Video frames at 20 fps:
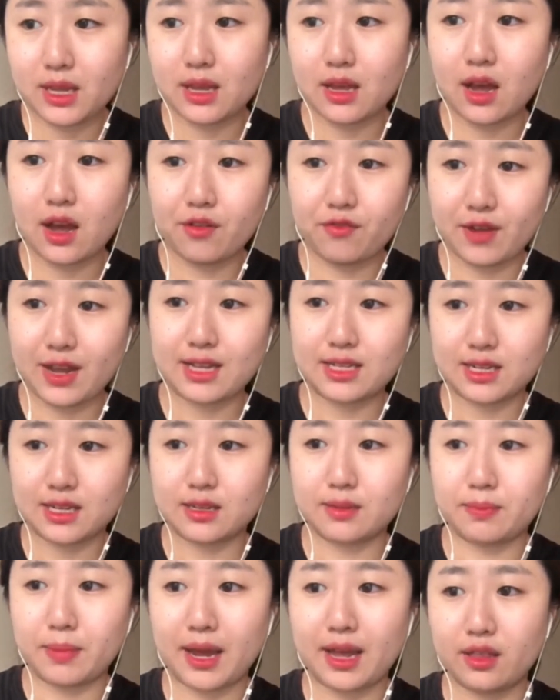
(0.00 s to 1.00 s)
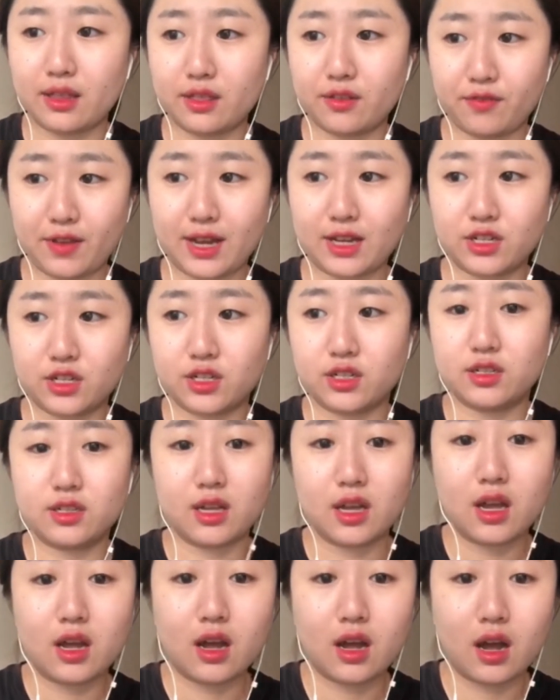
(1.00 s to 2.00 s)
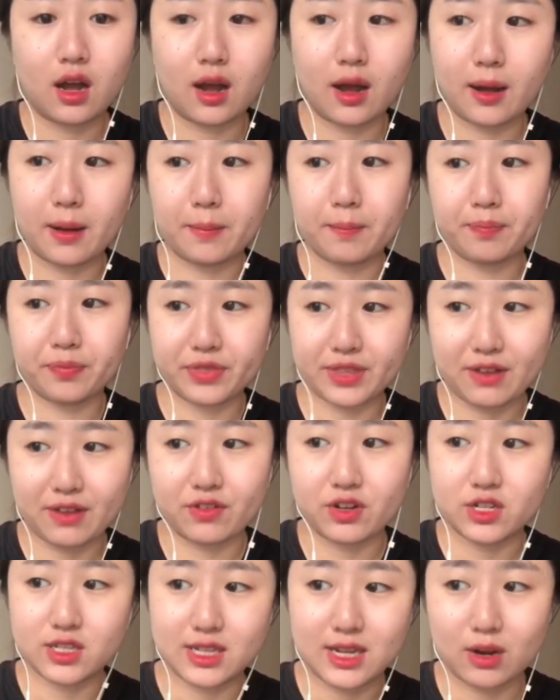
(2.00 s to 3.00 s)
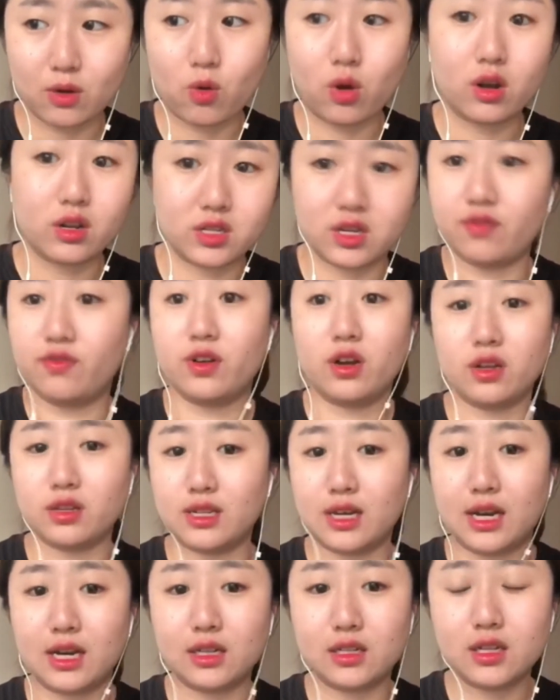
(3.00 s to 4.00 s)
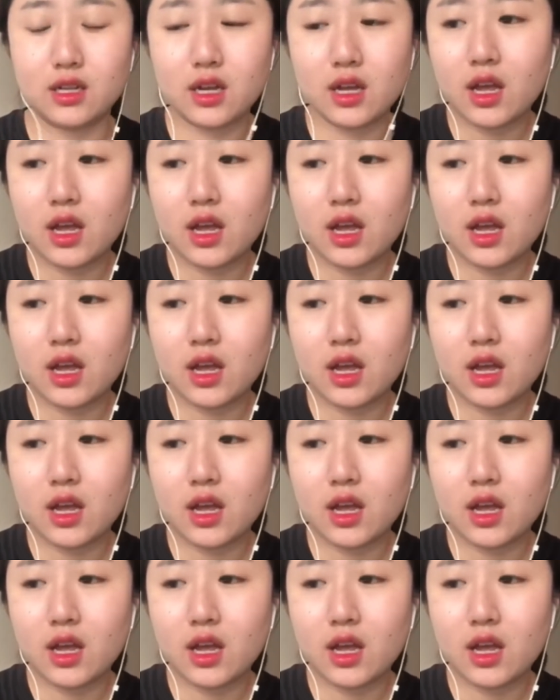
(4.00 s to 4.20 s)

affected by the factors diversity and quality of contact.